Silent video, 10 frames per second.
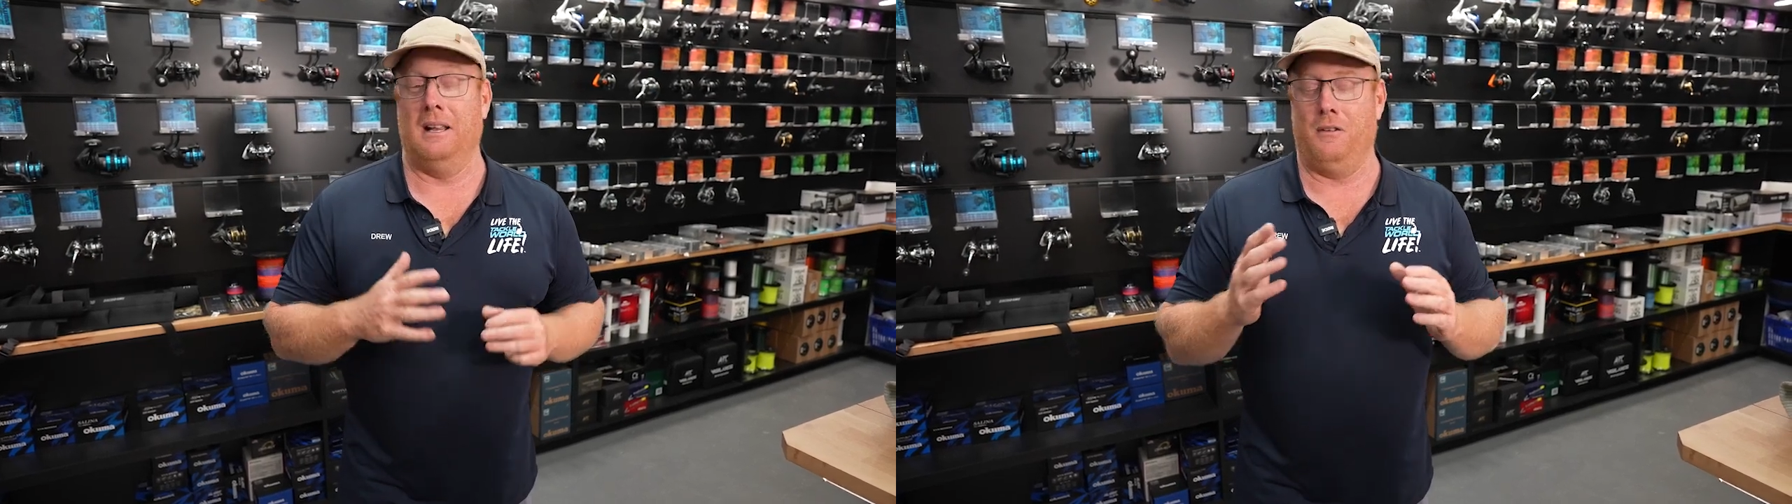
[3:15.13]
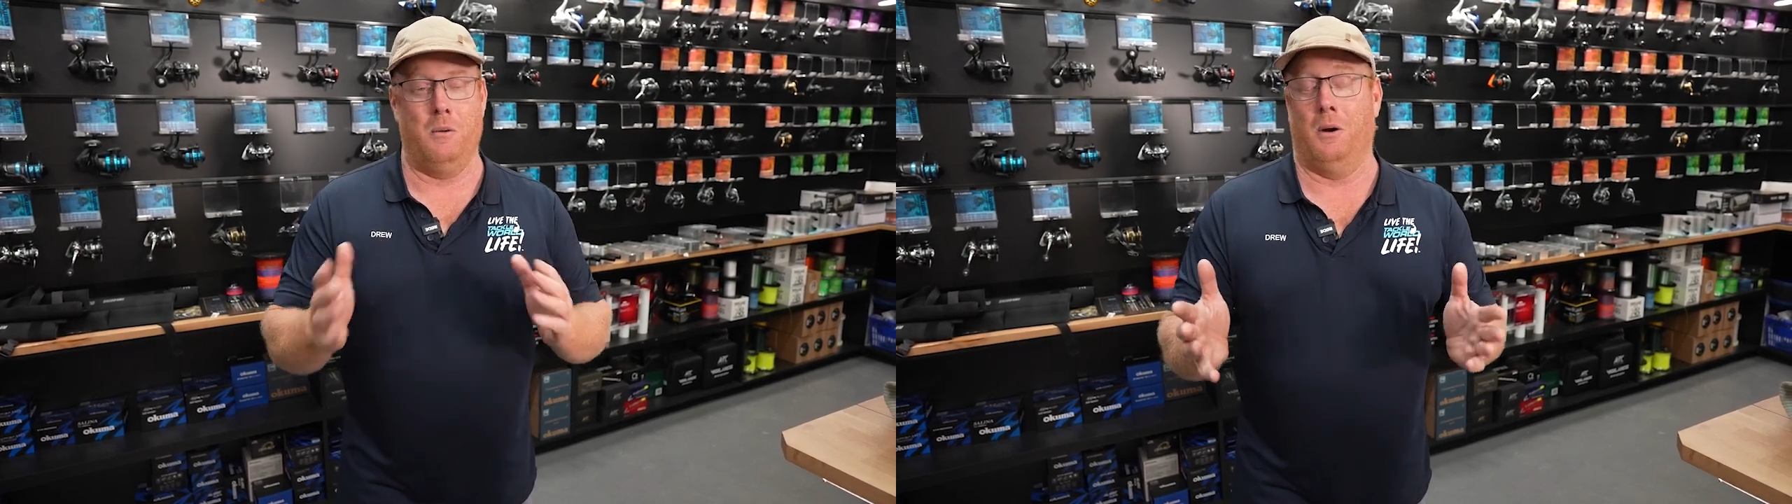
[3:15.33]

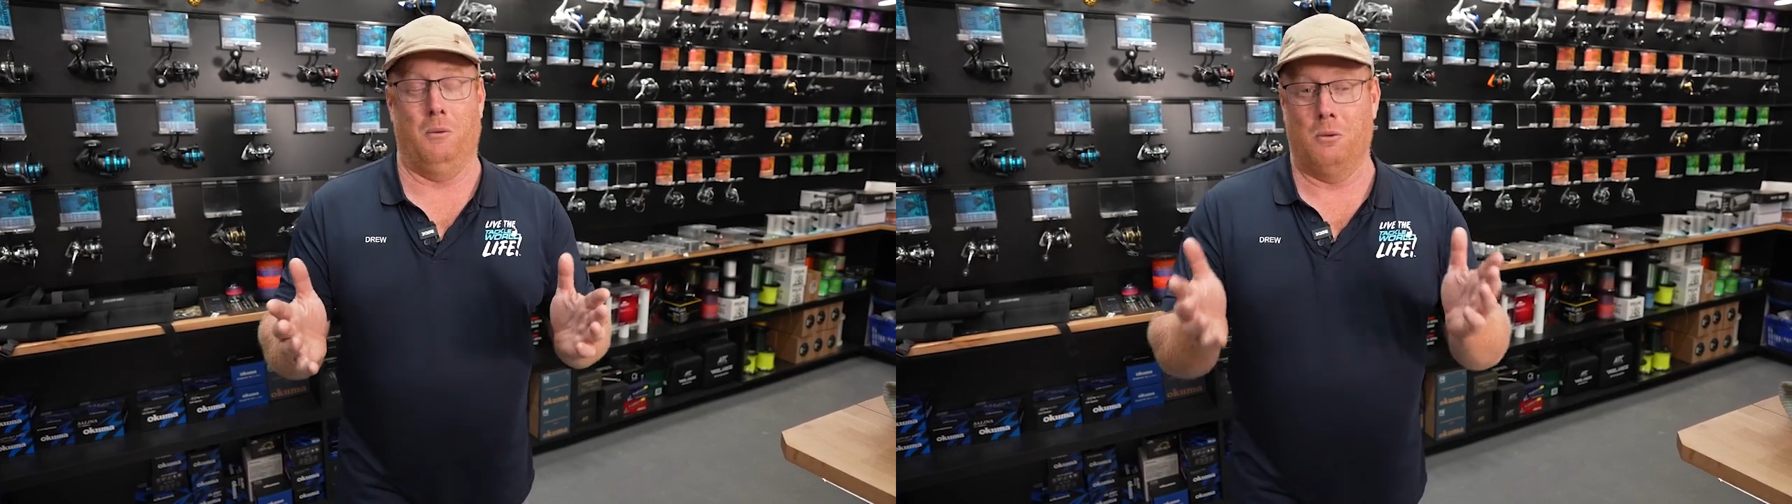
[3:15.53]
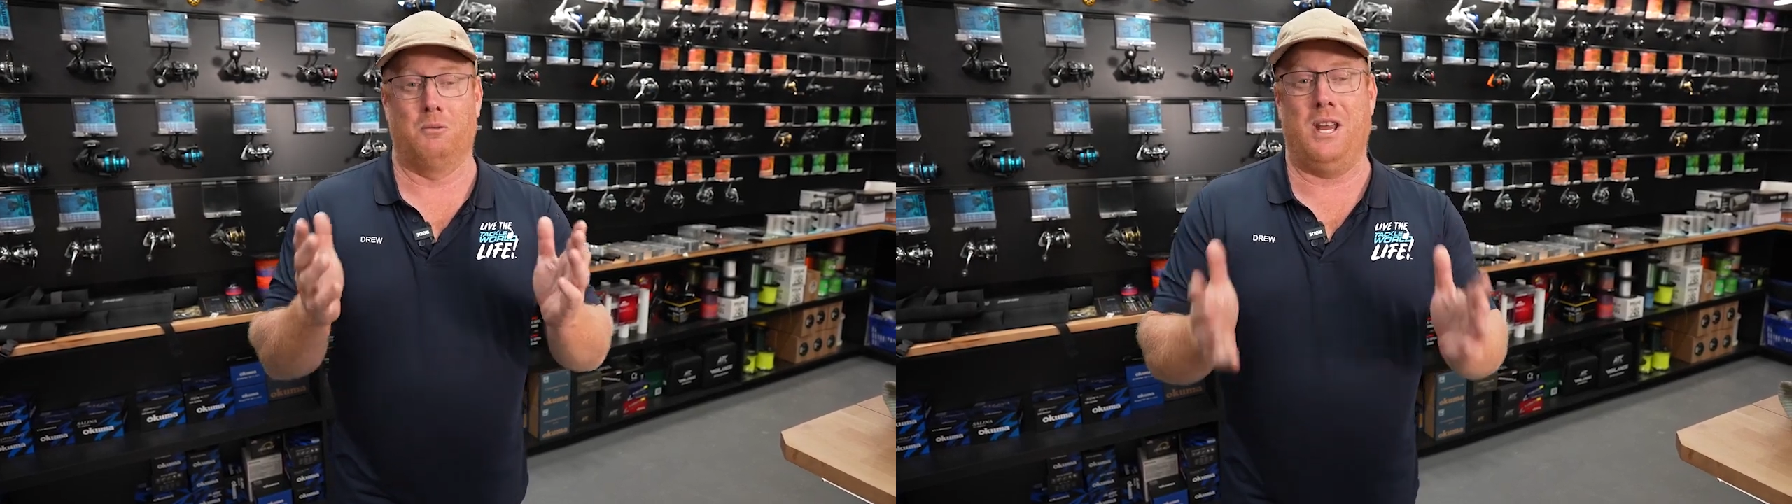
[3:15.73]
if you want,
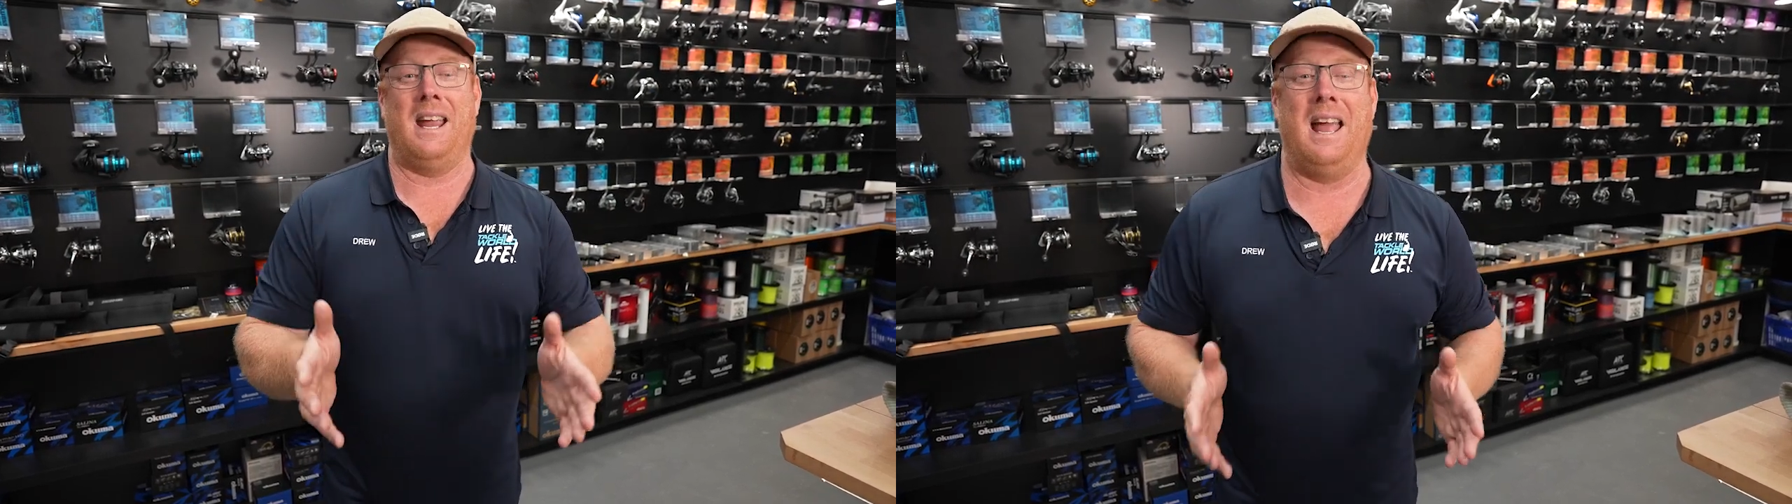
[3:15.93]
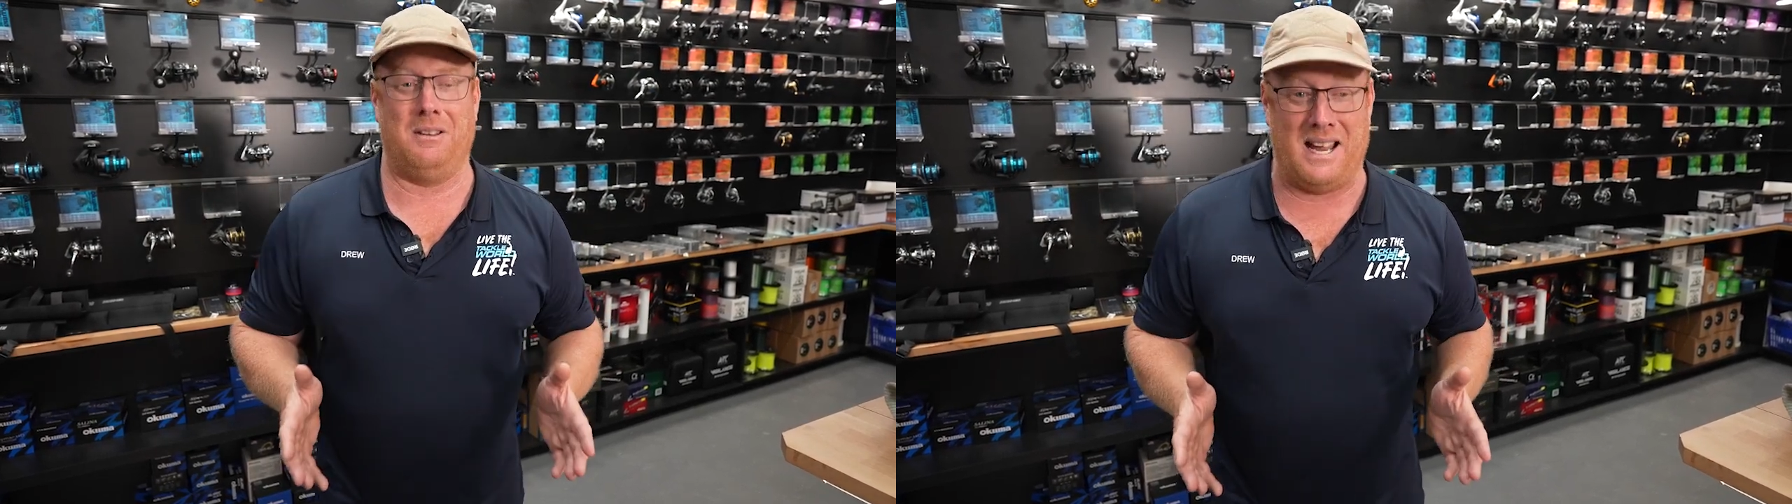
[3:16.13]
well, check out,